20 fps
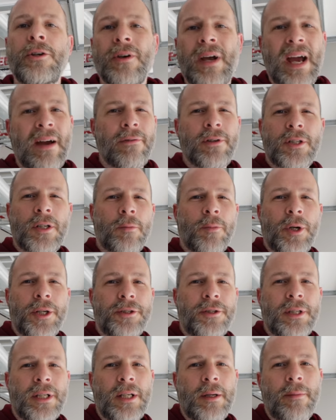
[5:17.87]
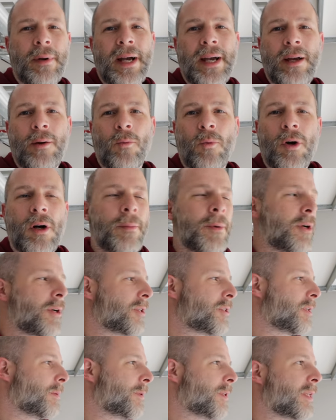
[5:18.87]
Your average compressor that you buy at Walmart
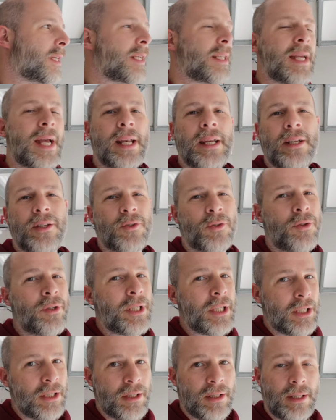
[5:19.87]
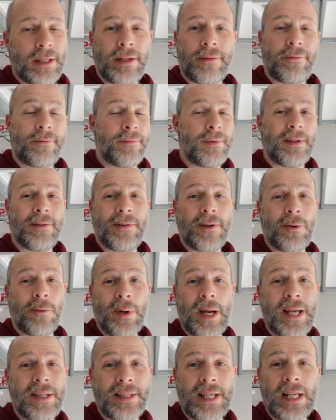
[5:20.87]
or something like that is only good, if, if it
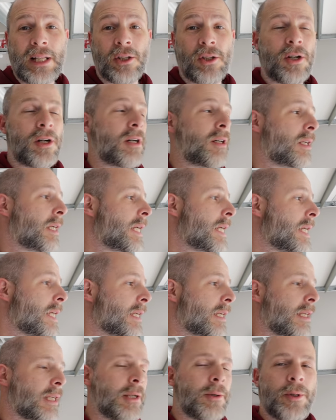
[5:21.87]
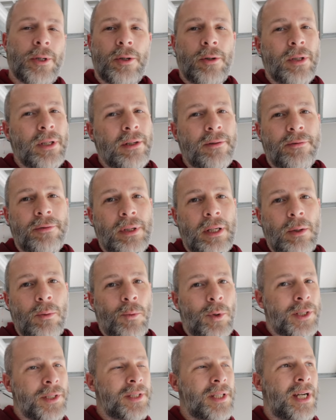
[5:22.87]
ran that long, it would only inflate
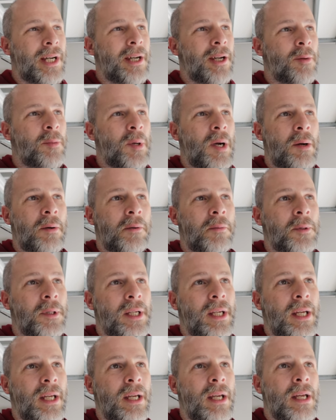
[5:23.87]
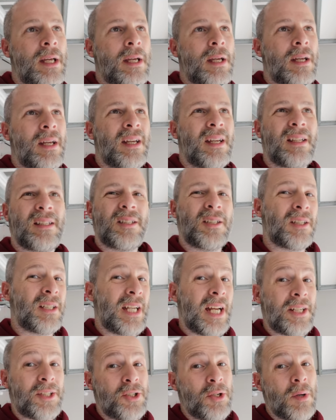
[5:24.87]
one tire probably until it
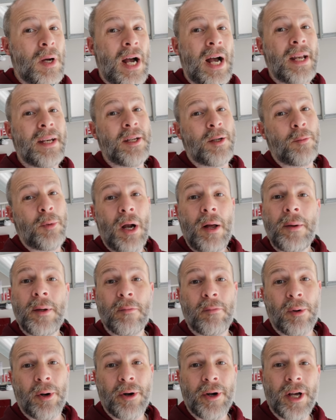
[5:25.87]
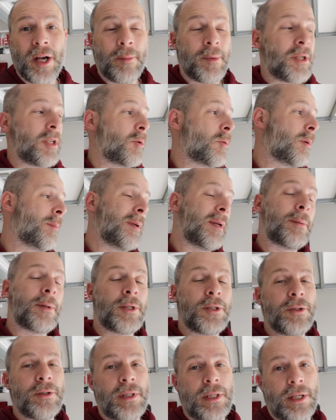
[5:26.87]
got too hot and it'd probably burn up and you wouldn't be able
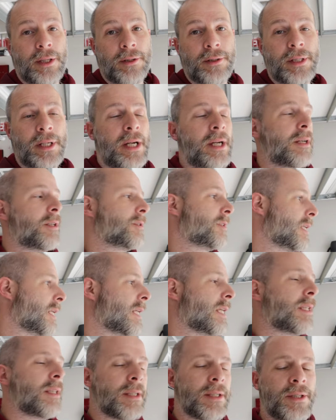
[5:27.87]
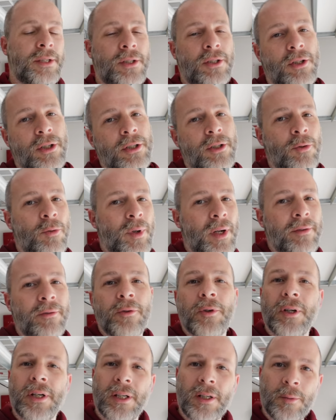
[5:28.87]
to do the other tires. This is good to run
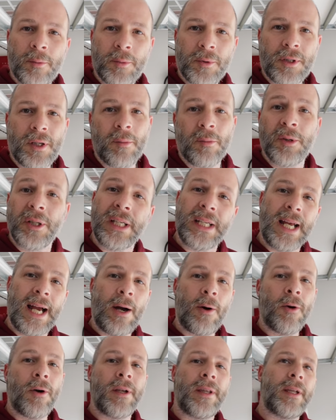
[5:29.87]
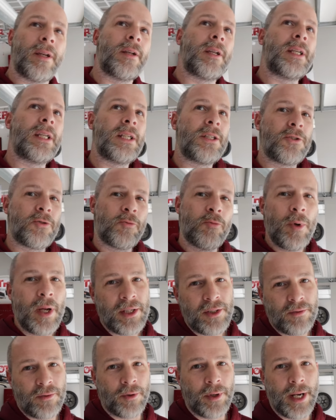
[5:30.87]
for a com complete hour and then it needs to
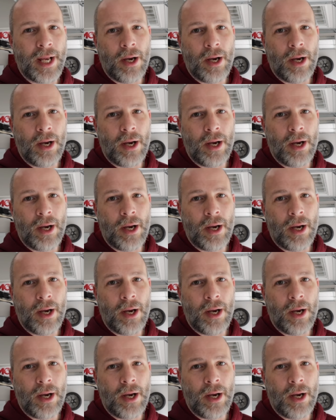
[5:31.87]
rest for an